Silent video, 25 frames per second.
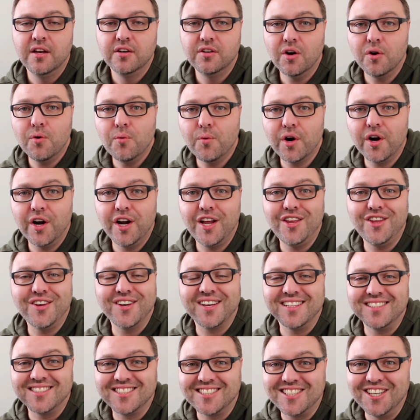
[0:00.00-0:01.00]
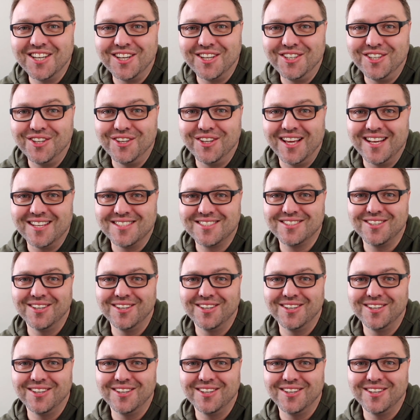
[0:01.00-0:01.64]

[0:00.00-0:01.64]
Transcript: don't worry, you can still do this.